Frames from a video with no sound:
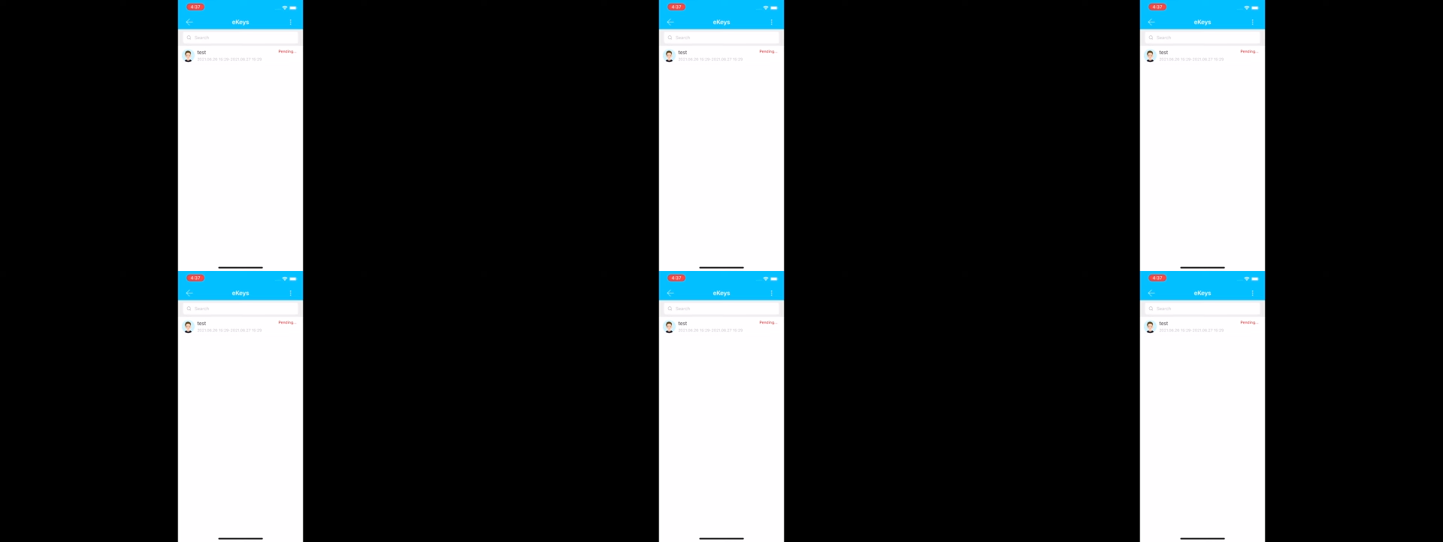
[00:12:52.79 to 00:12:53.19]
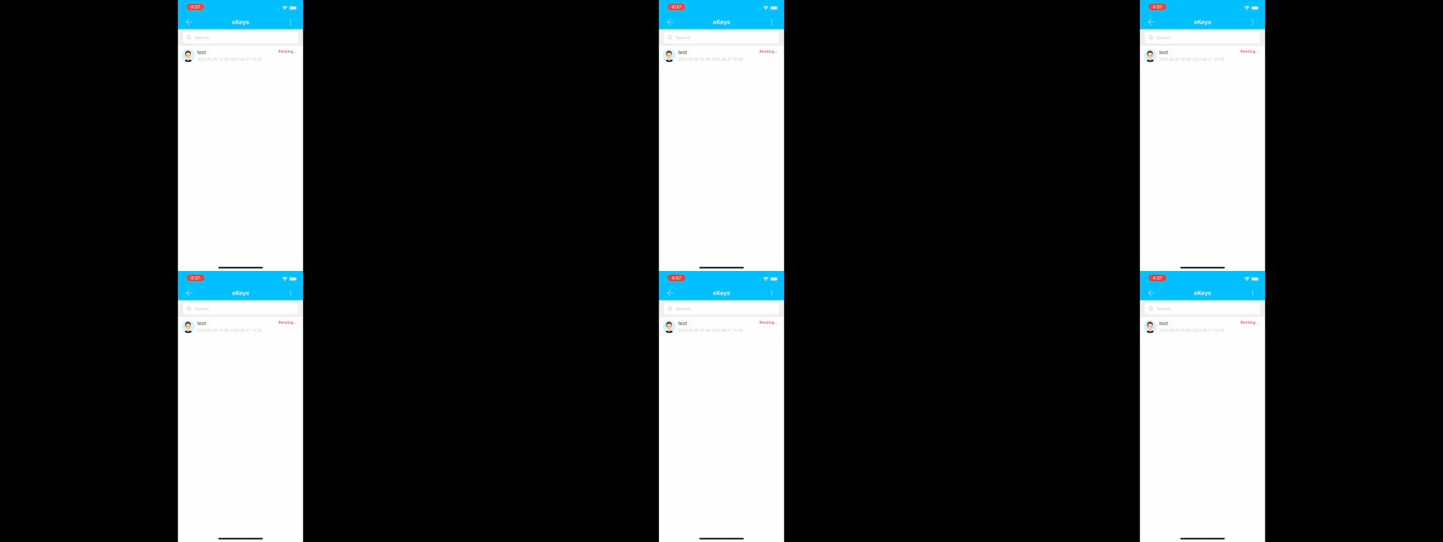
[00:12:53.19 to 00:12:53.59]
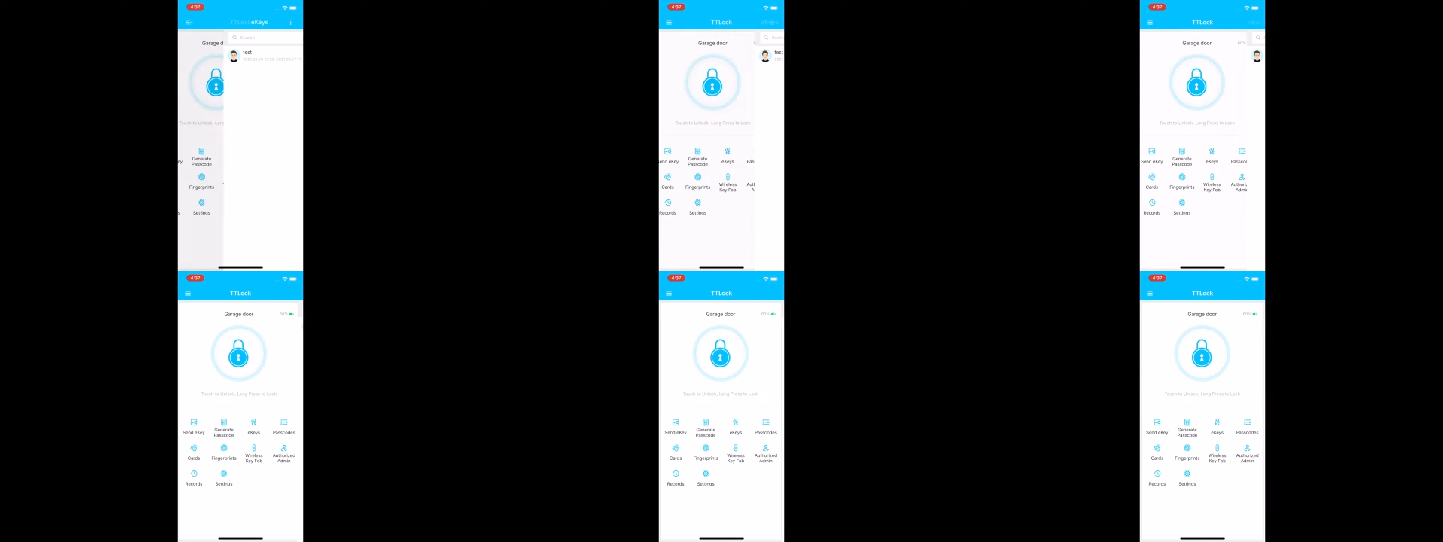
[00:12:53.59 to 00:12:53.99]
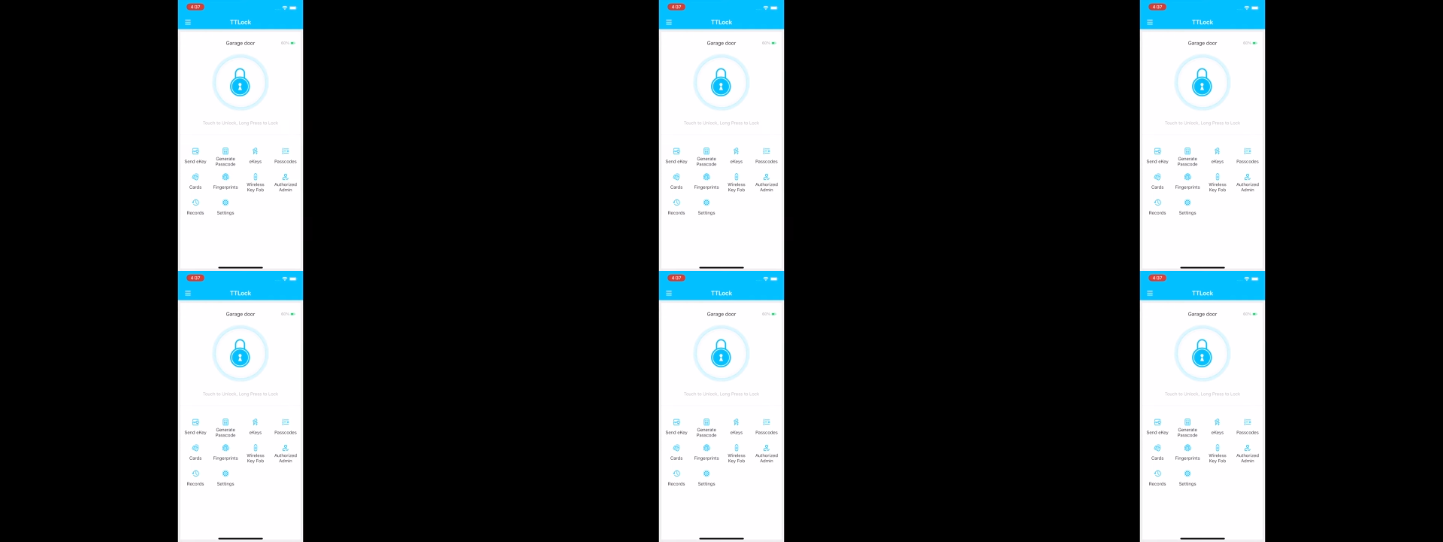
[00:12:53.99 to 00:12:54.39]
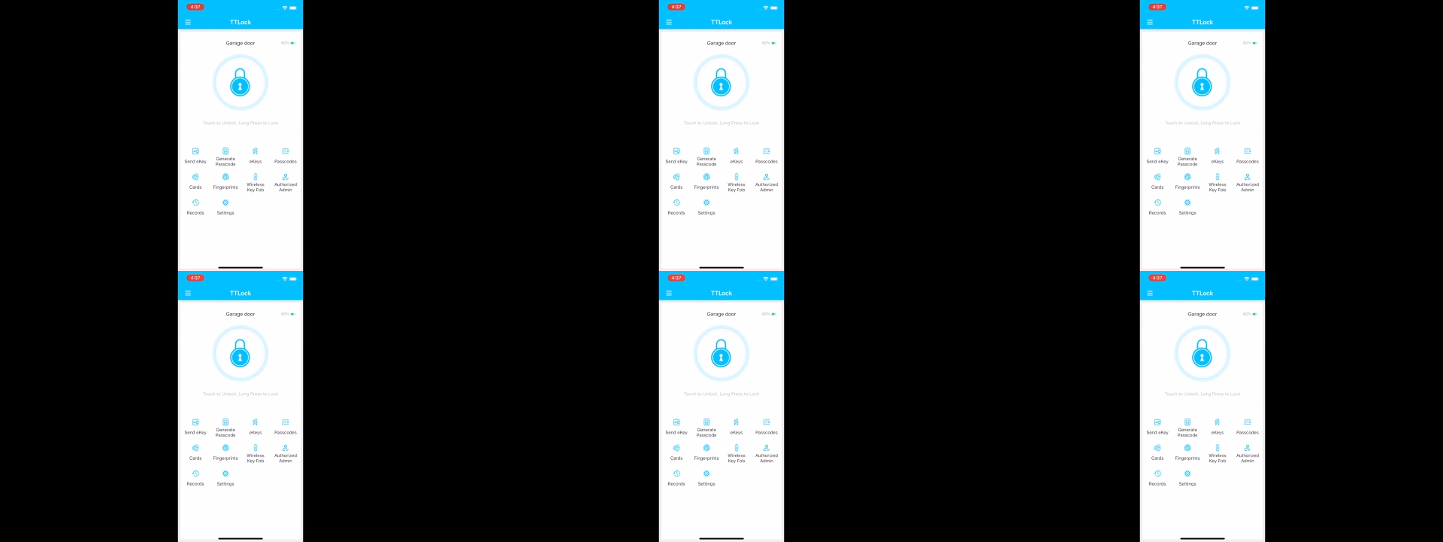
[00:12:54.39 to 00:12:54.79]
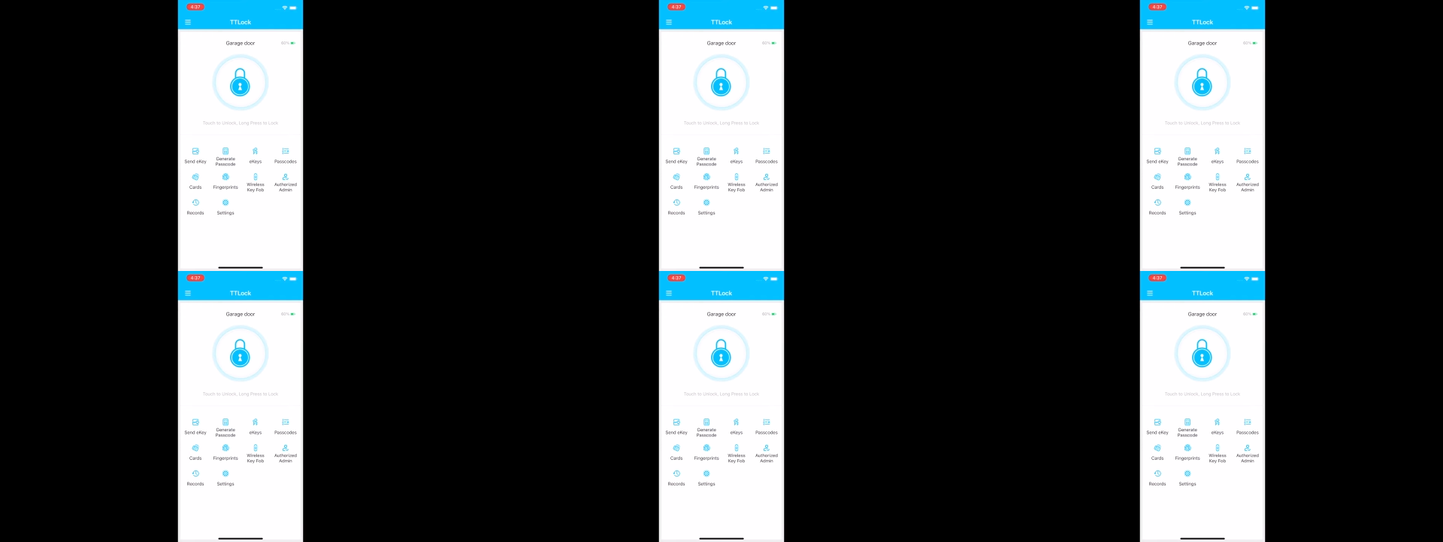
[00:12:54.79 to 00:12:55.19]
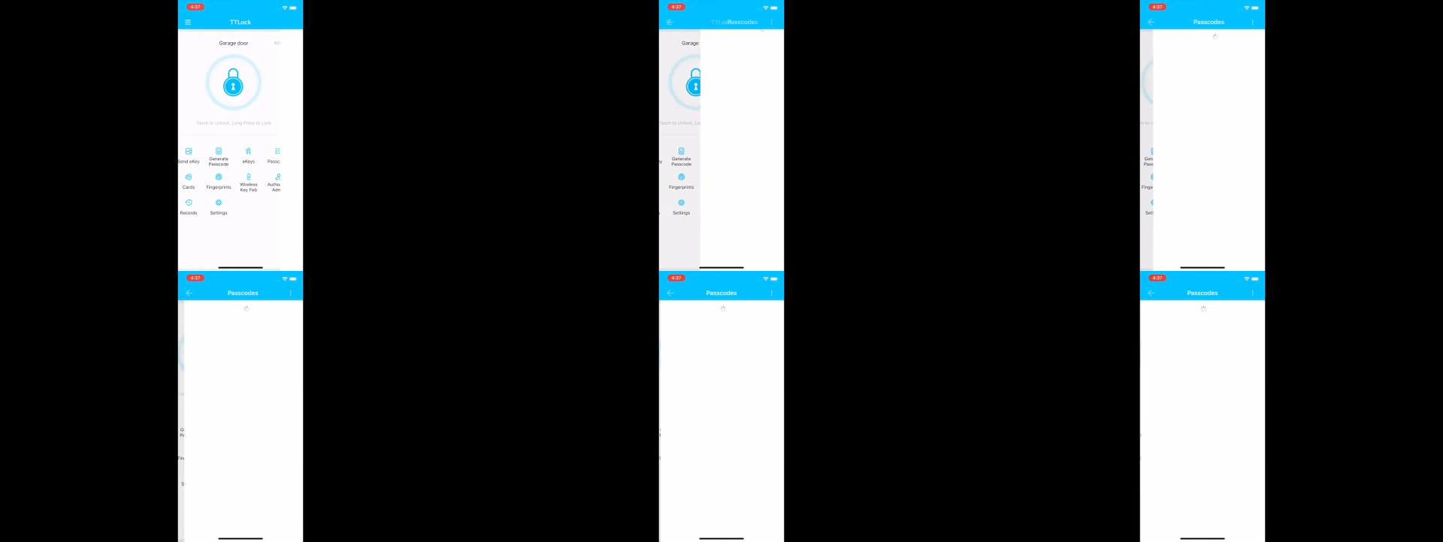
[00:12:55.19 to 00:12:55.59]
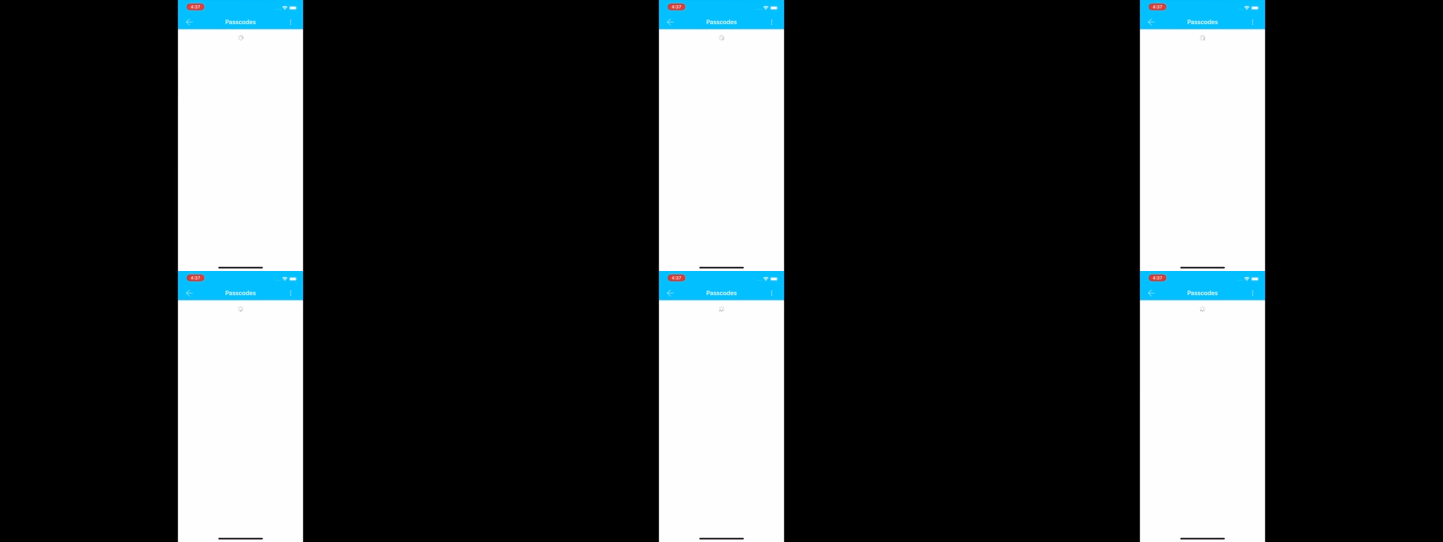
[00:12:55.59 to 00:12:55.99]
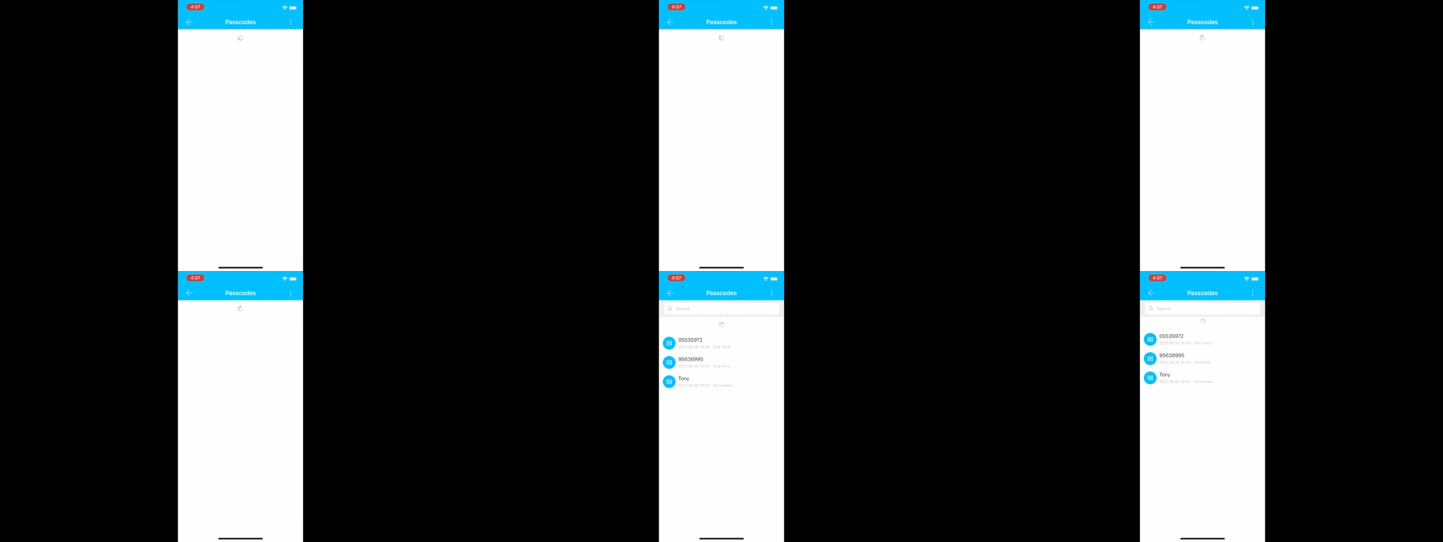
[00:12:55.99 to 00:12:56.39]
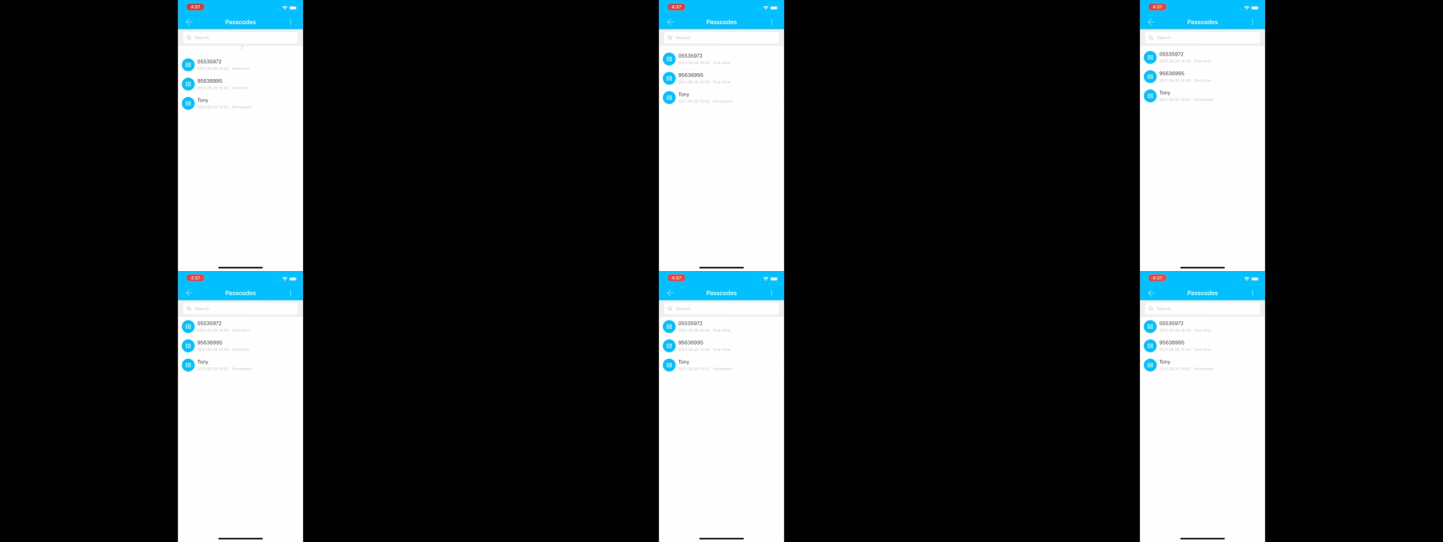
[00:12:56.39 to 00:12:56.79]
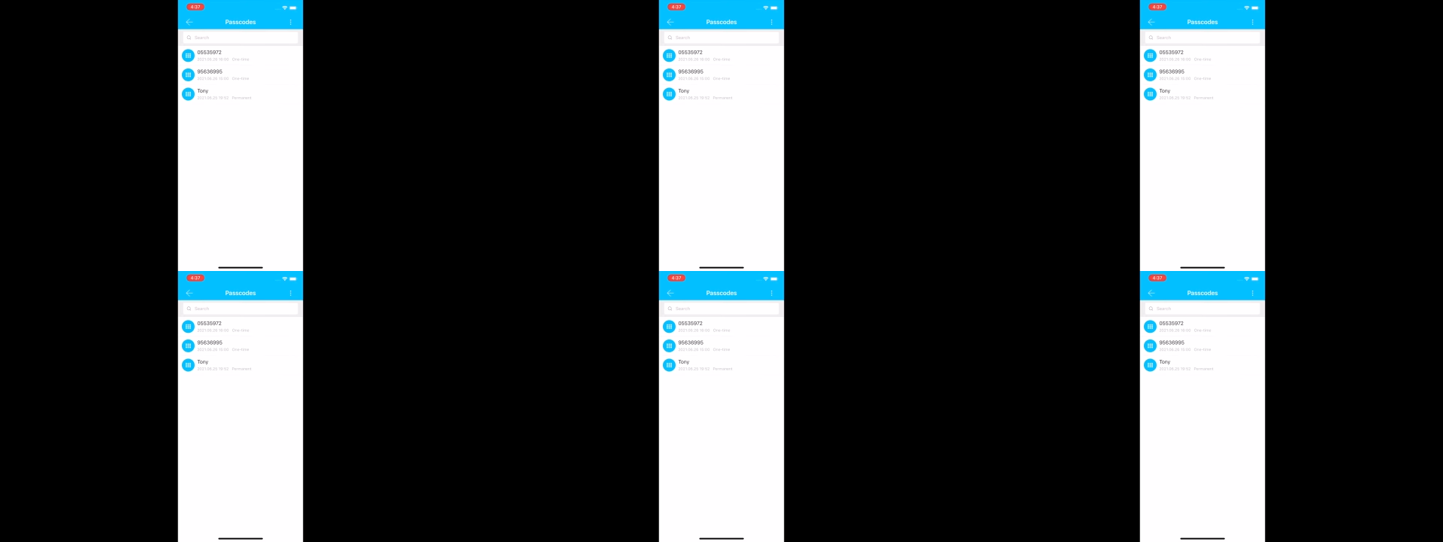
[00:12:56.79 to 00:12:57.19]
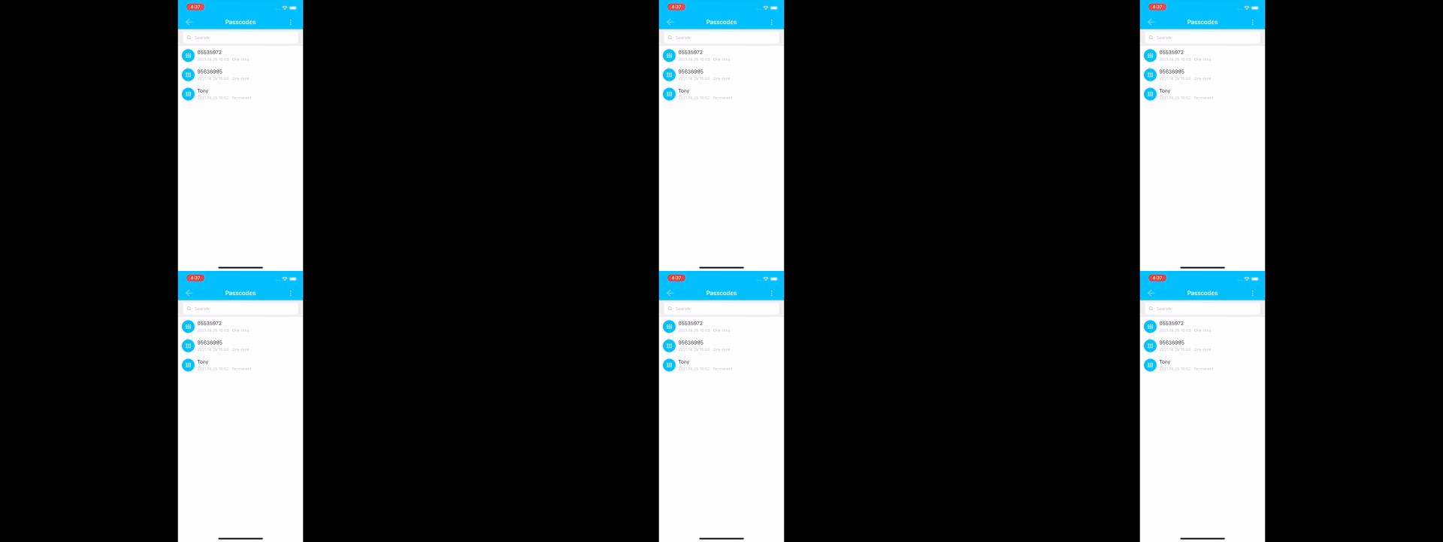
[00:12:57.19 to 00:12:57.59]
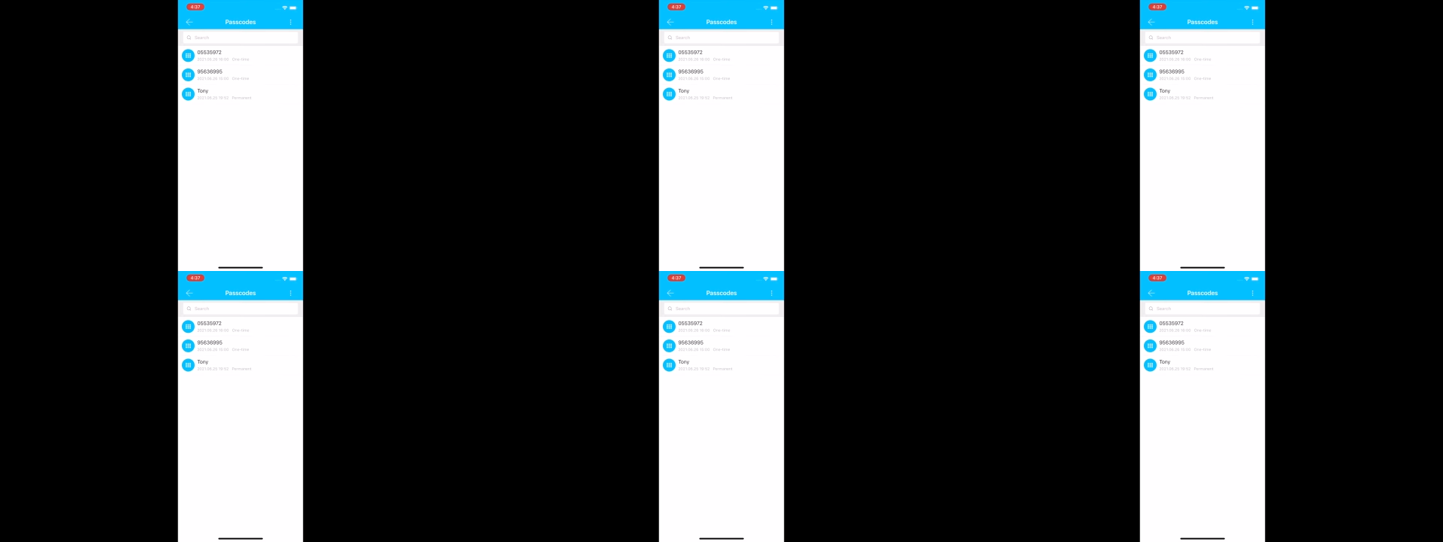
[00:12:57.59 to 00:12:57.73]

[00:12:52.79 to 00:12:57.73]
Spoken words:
No face is visible, so there are no lips to read.